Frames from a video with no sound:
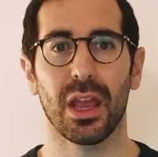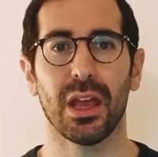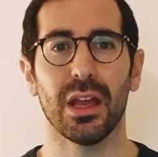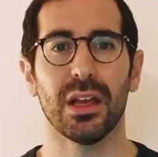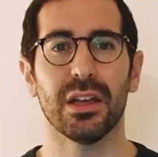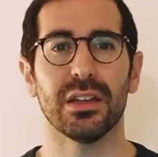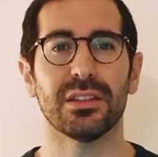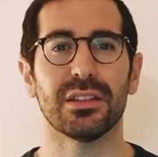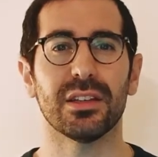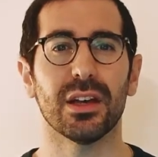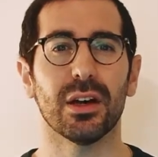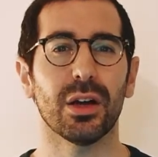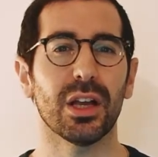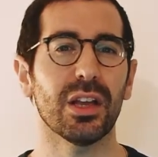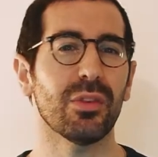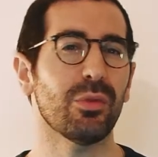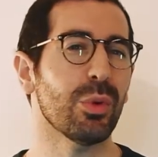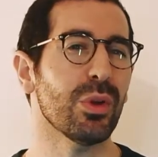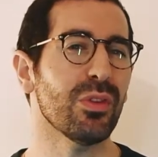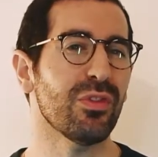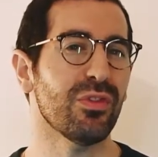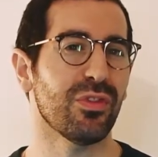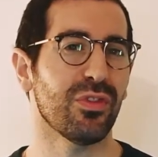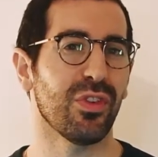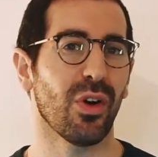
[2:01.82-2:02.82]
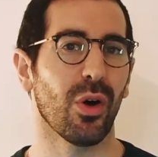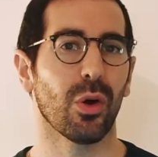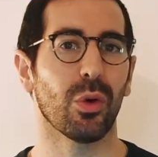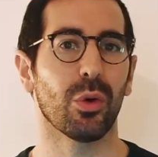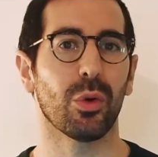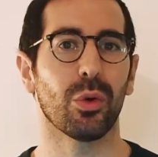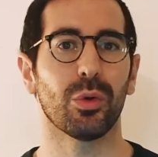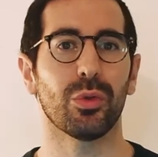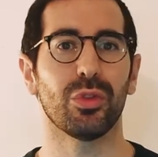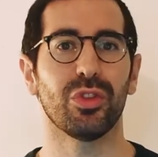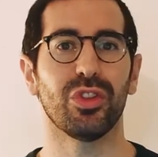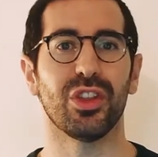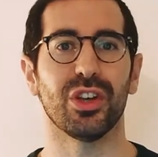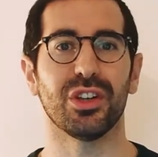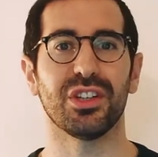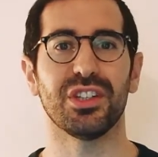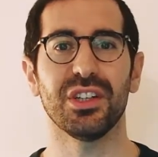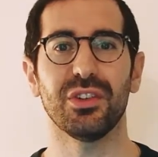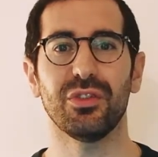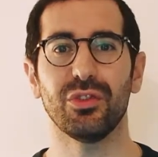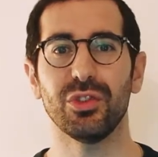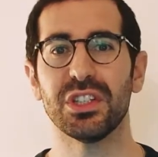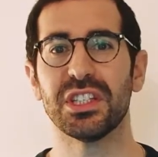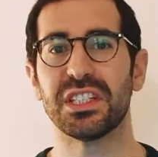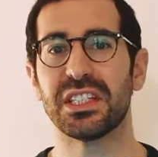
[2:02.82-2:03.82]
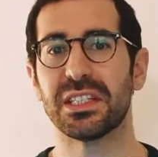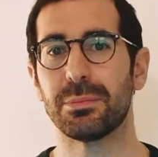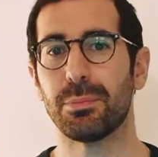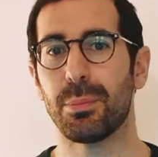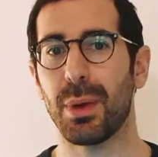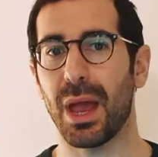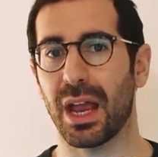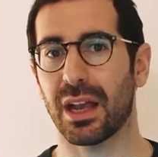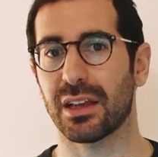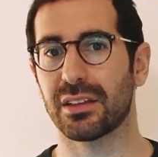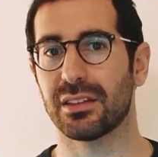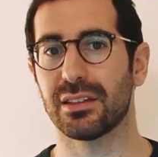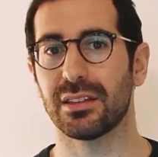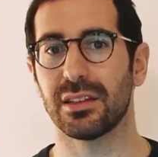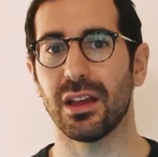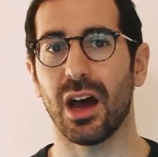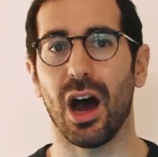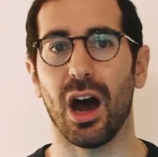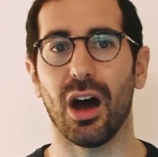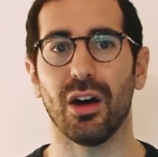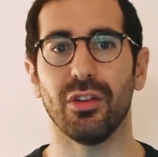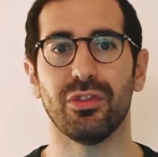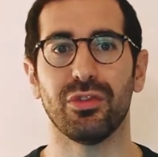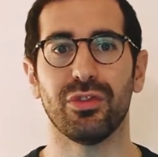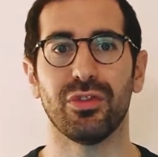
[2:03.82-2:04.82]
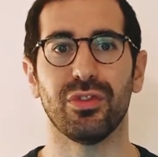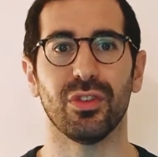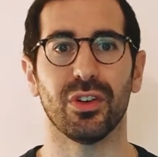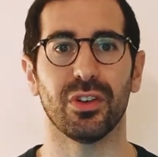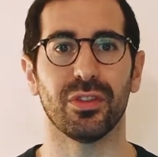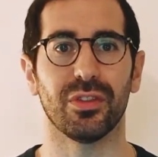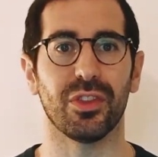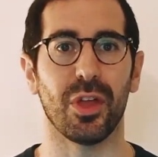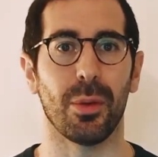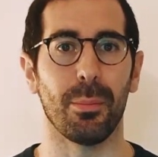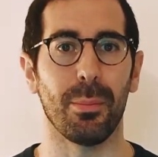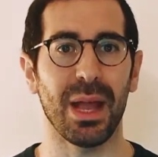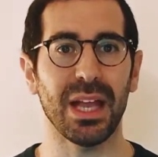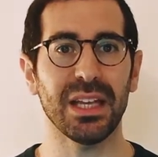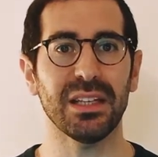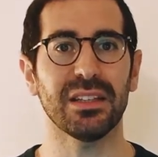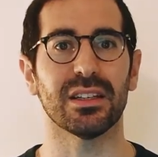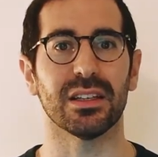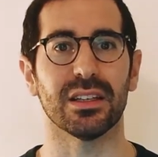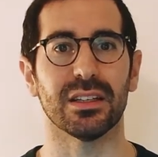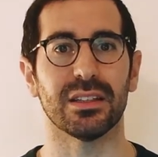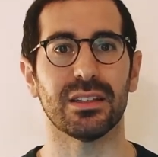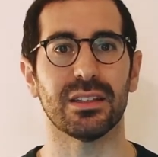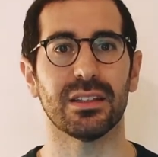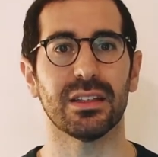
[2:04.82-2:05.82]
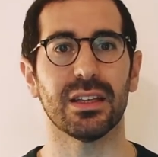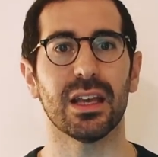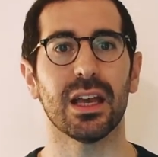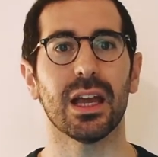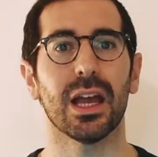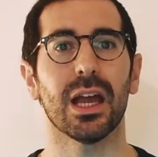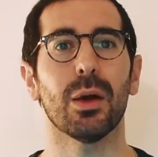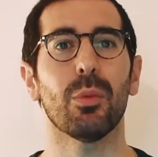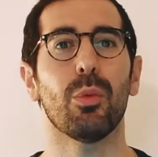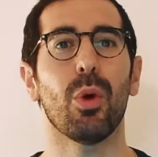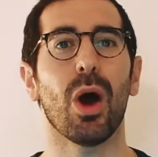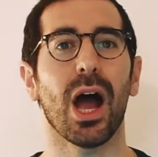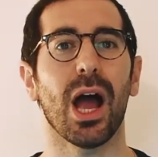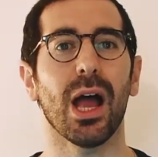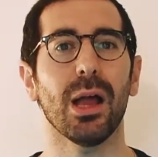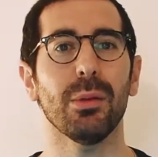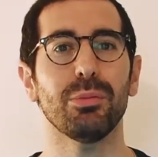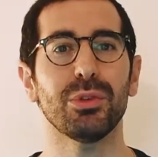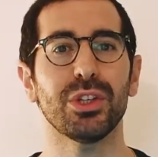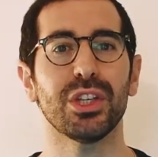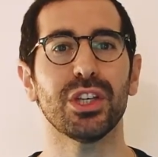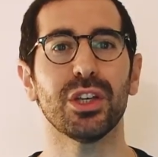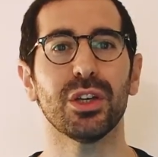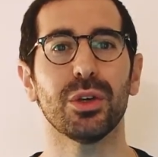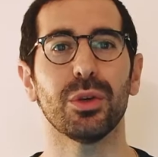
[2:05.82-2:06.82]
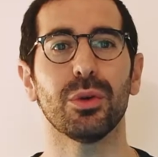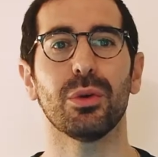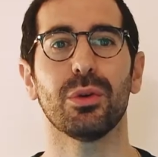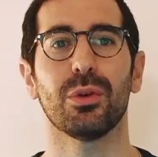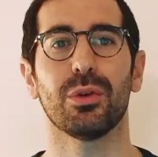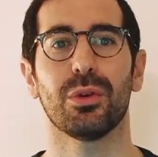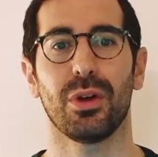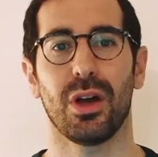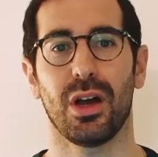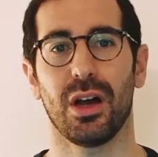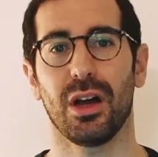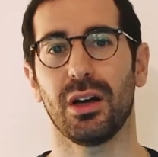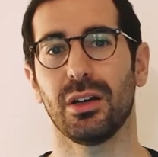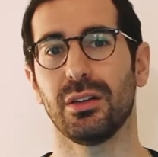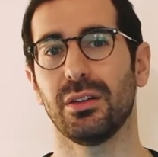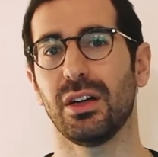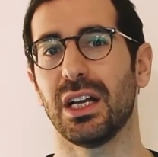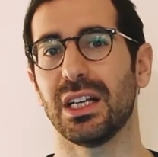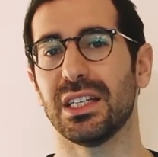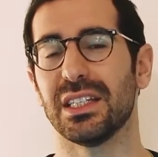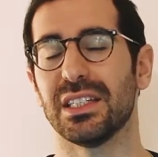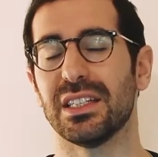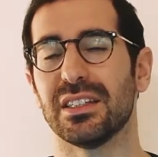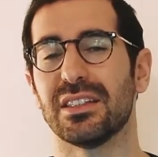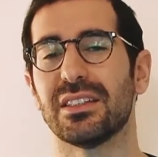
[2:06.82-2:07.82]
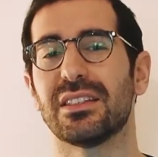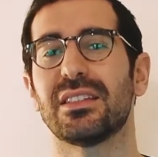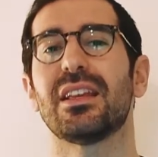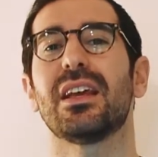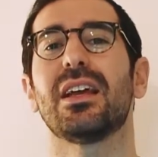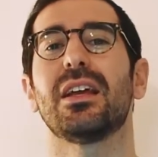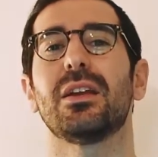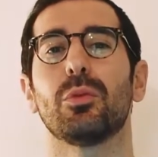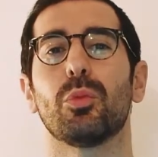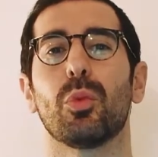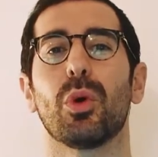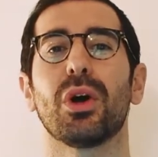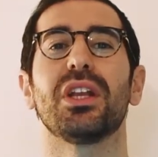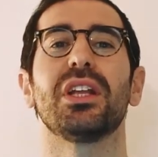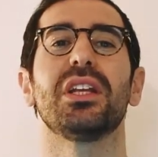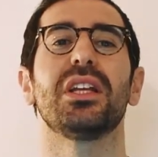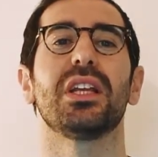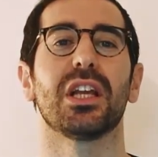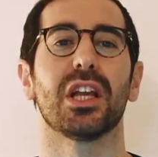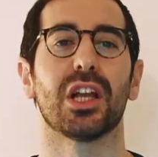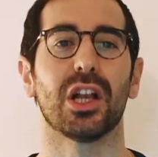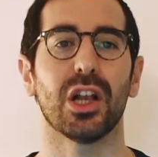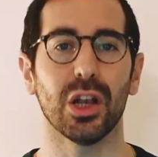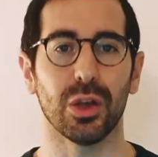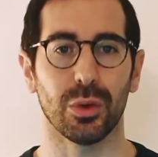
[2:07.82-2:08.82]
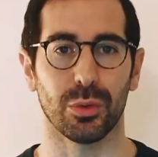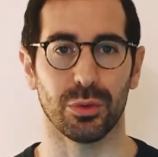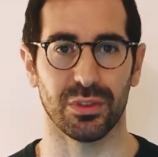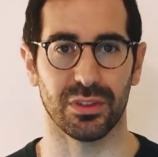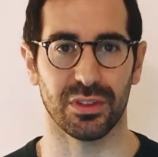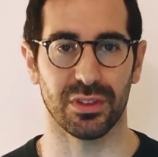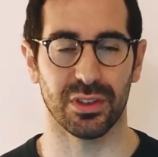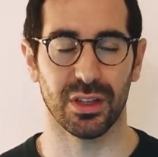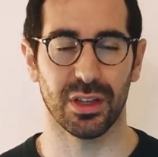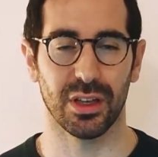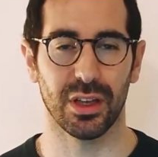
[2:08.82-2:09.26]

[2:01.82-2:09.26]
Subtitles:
So if we follow the different specs of the methods, it will help you understand what it includes.